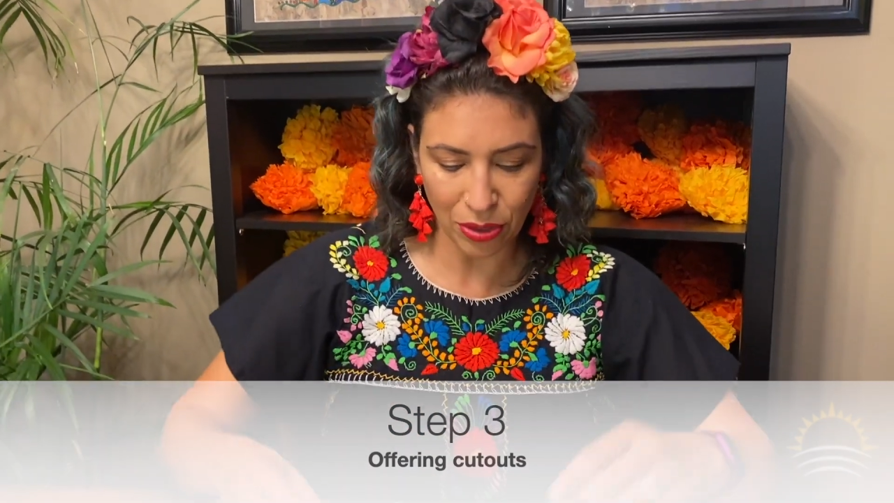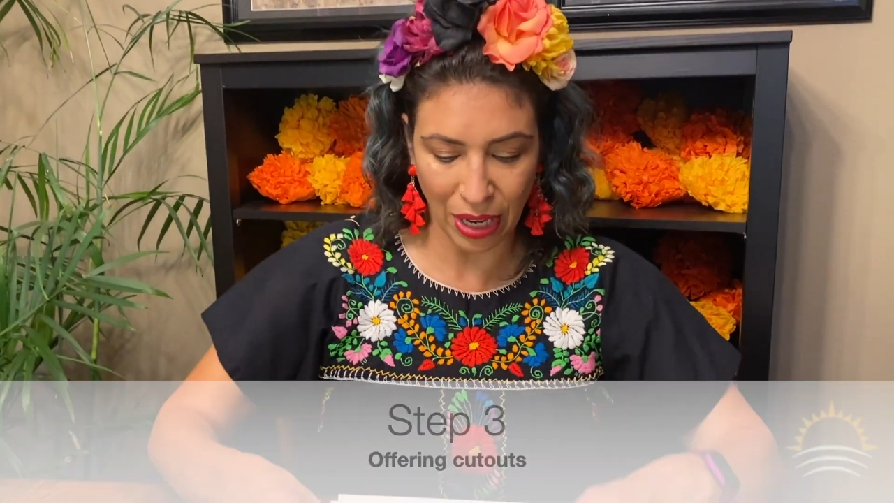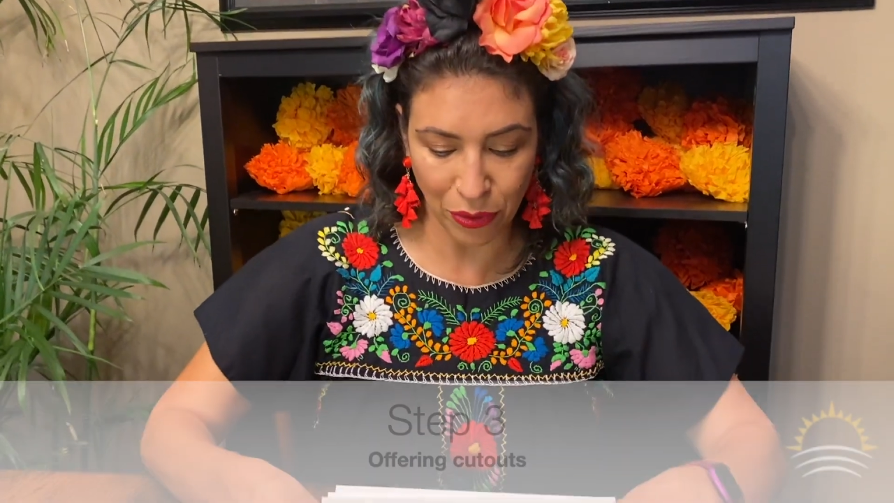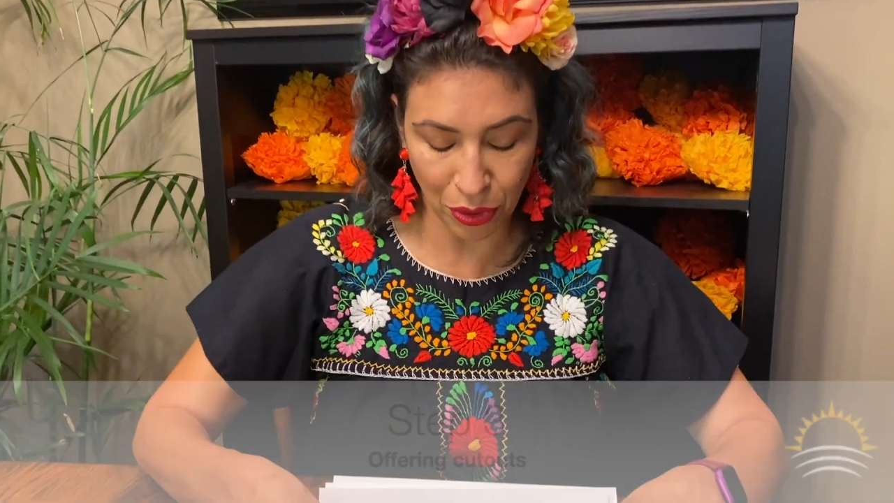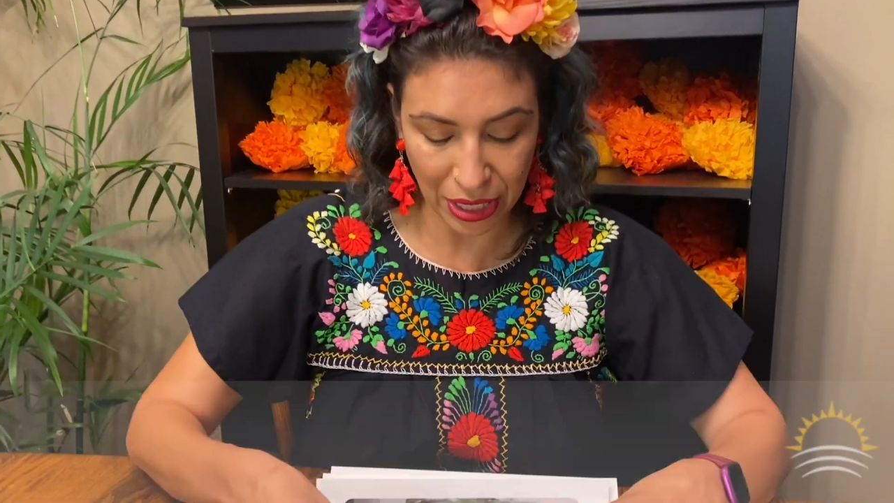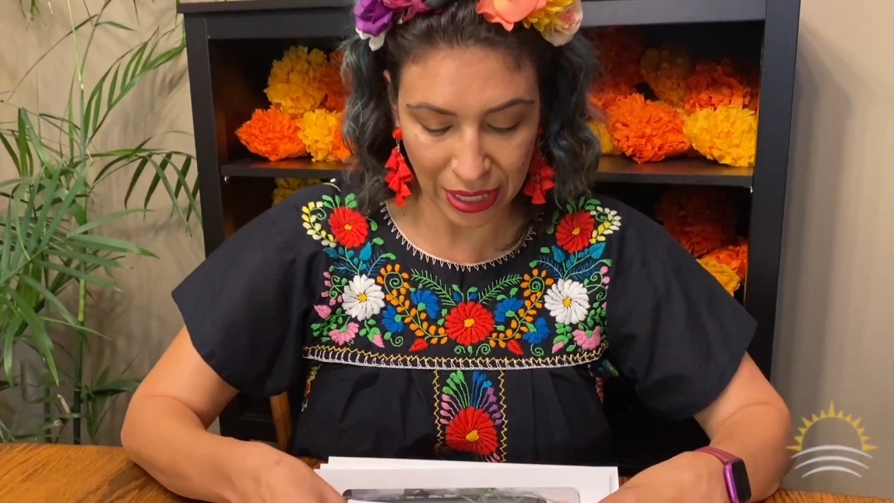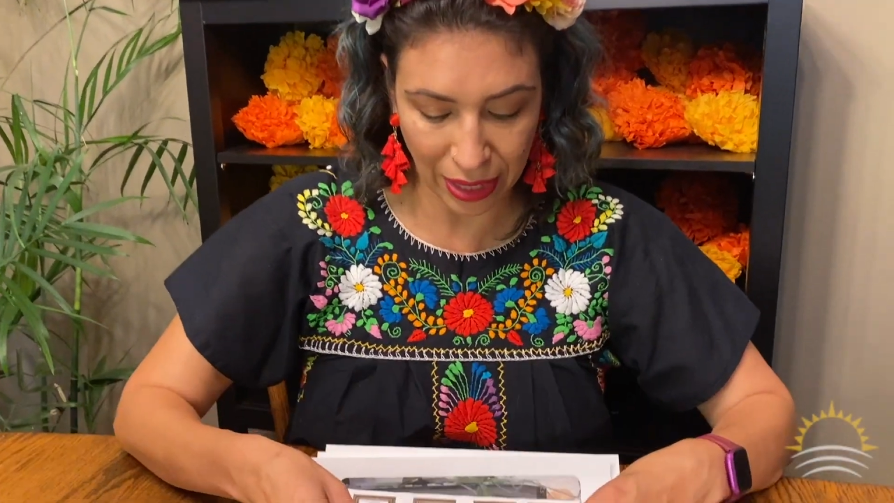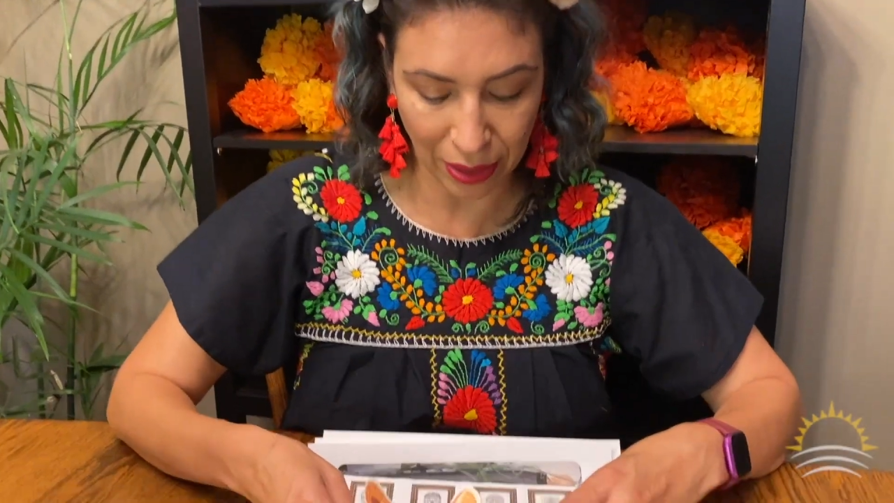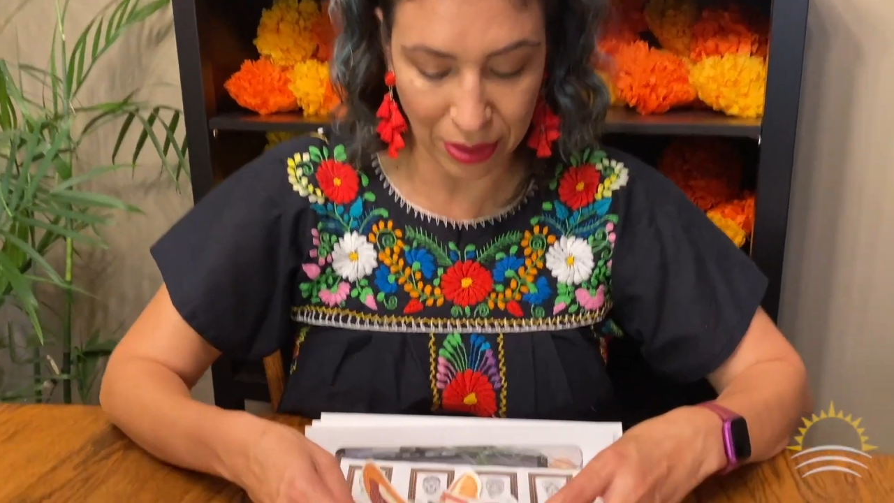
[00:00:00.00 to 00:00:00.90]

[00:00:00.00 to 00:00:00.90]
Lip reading: I've already cut out